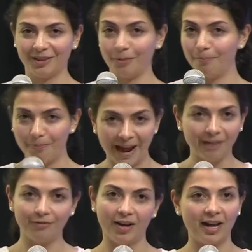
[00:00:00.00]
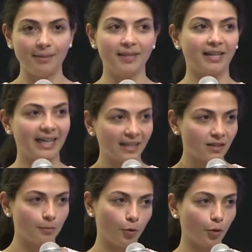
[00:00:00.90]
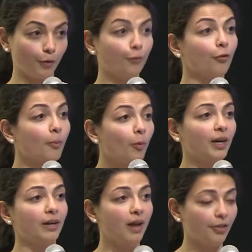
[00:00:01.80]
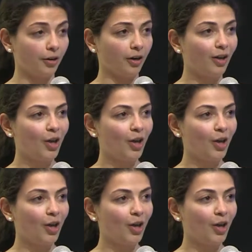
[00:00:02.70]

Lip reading: the bad vibes and get support from one another